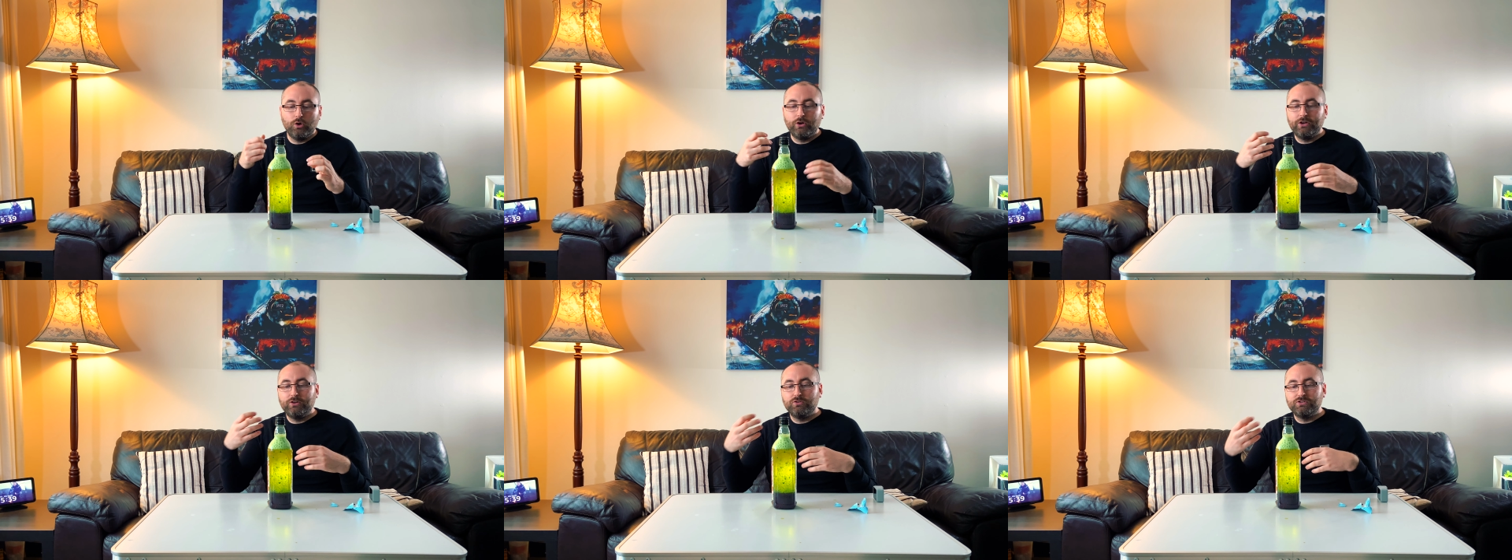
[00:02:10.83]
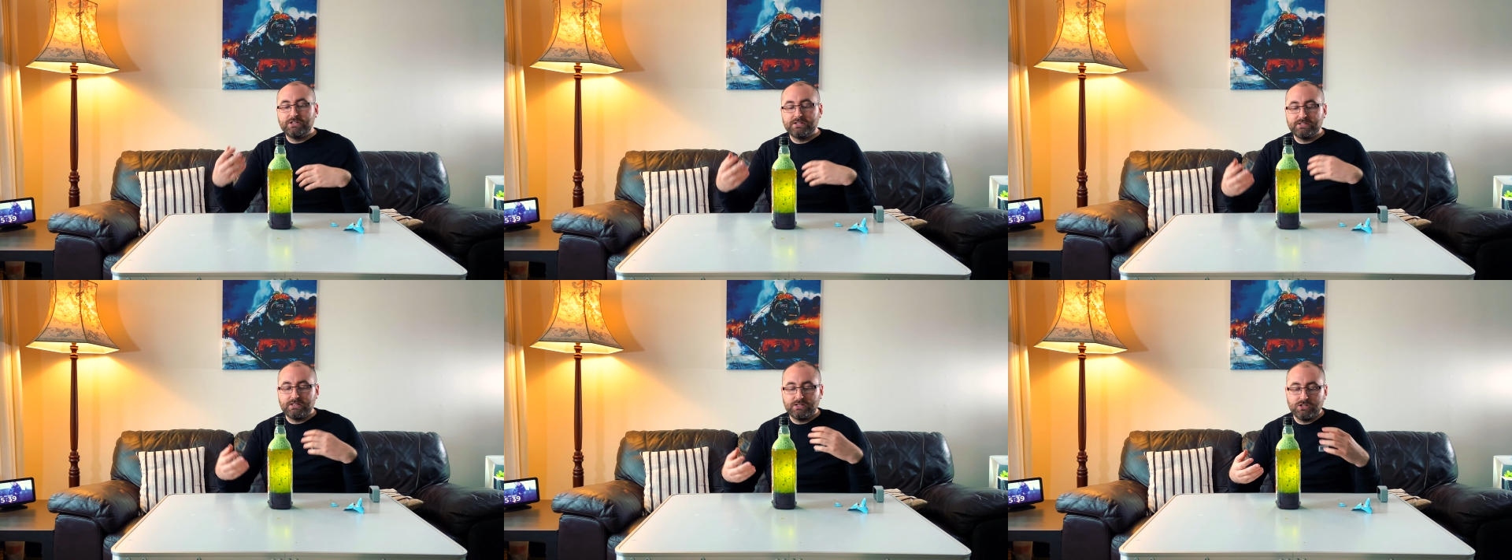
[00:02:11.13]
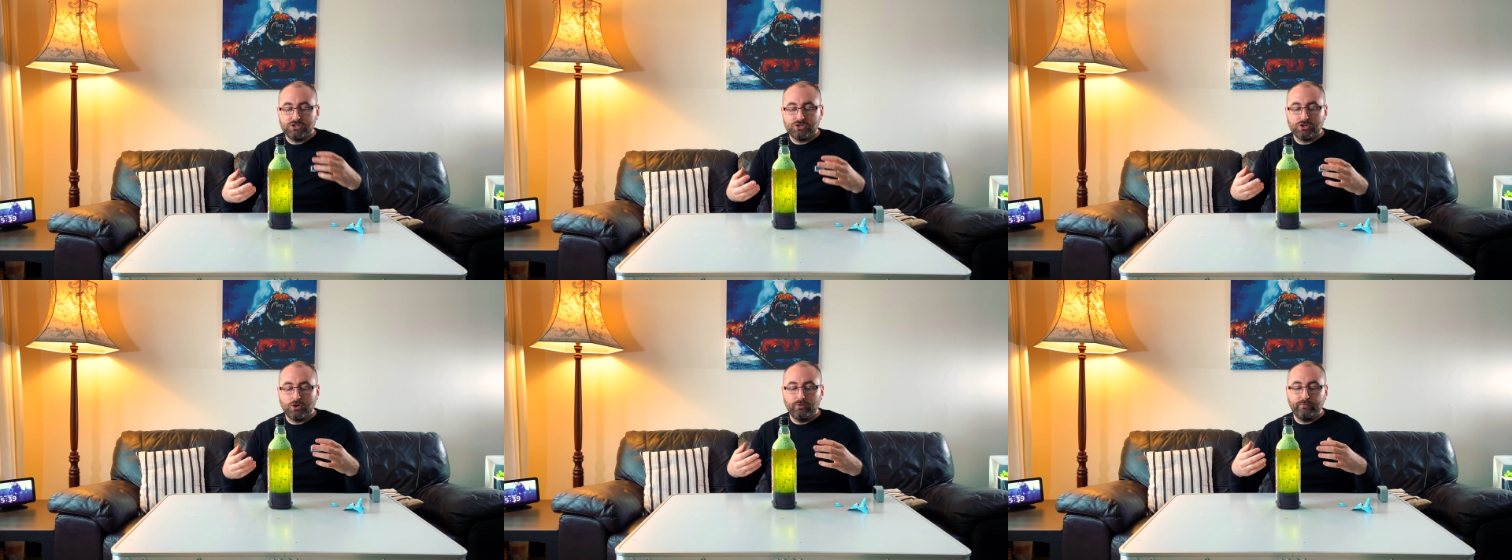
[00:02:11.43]
oil doesn't
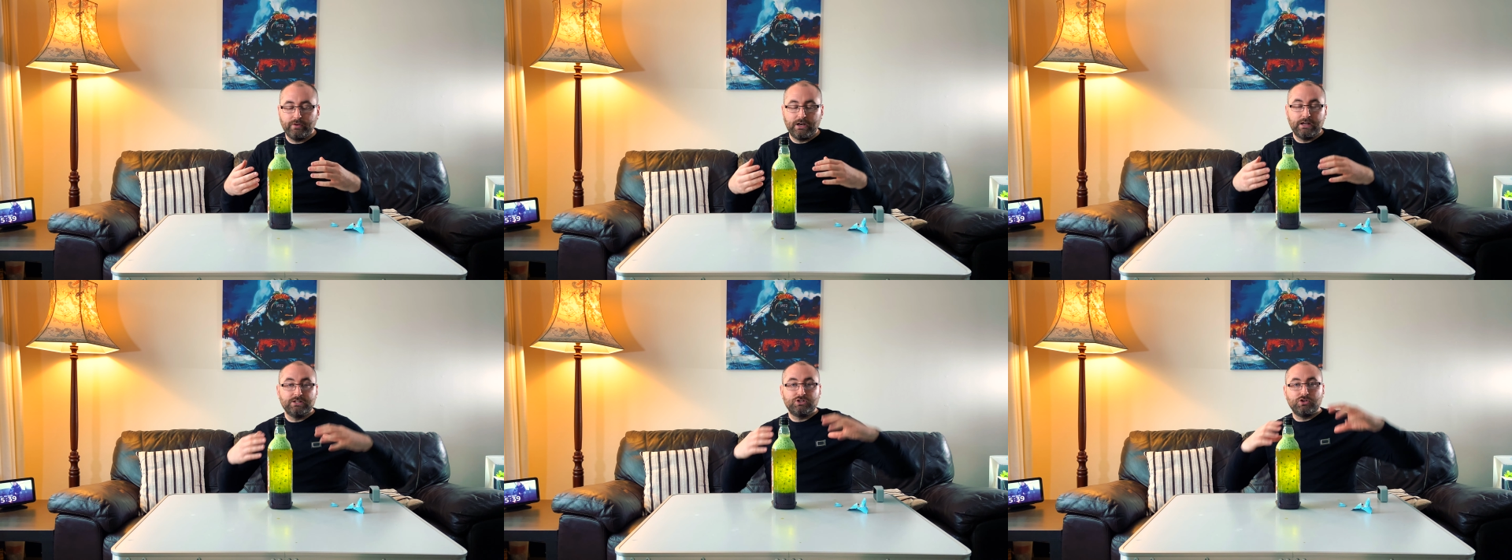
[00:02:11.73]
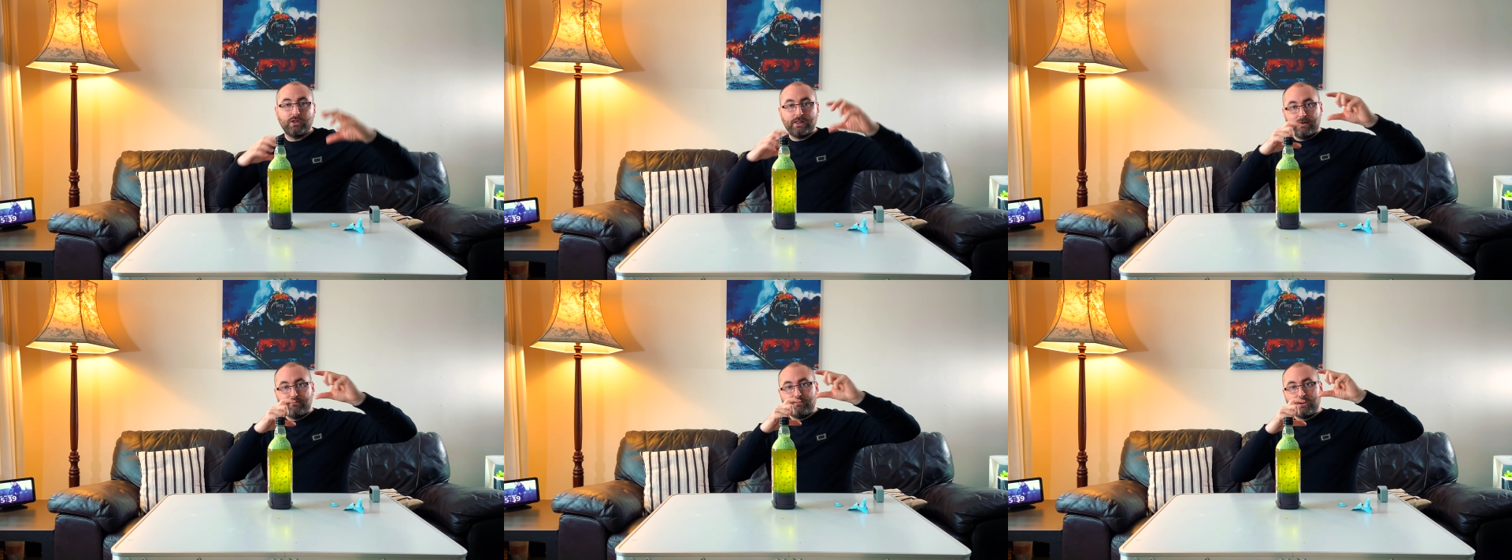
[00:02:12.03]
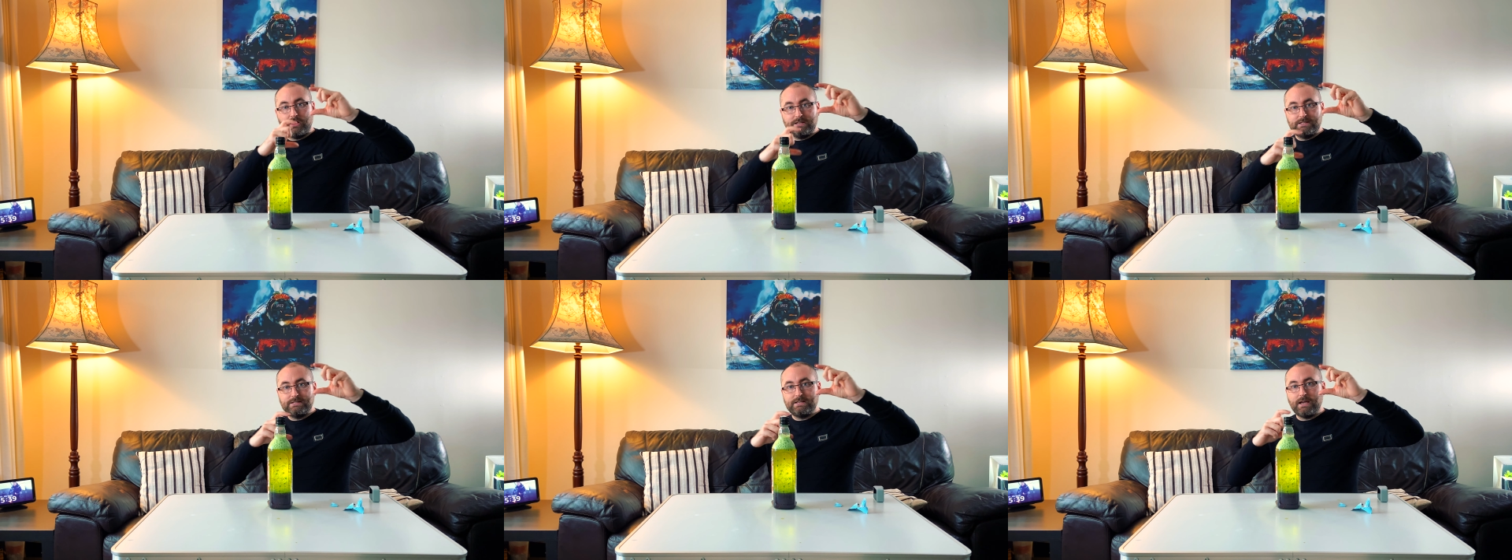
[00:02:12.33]
dissolve in it, so they're
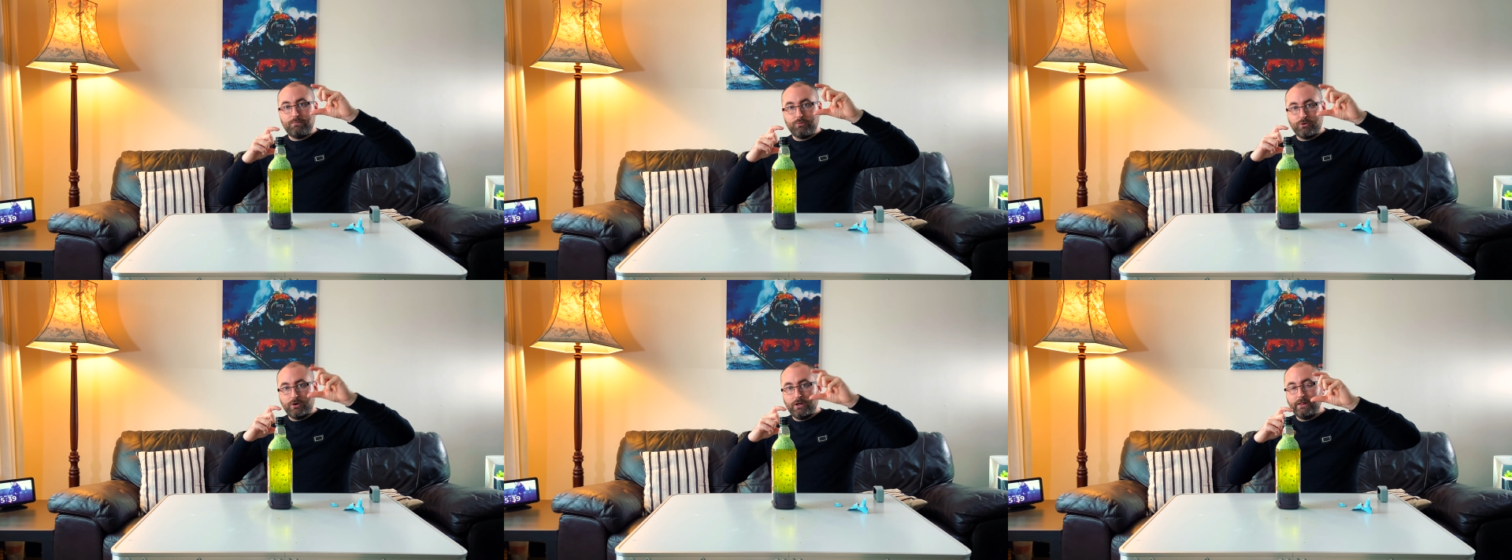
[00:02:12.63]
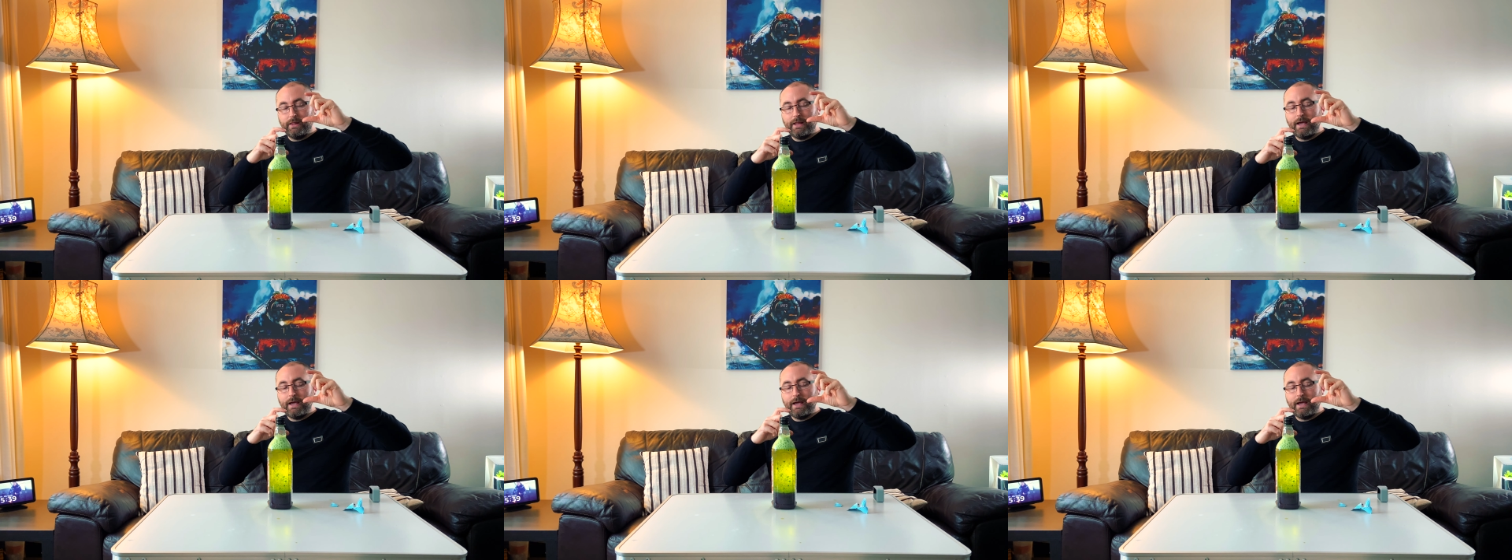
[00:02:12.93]
very separate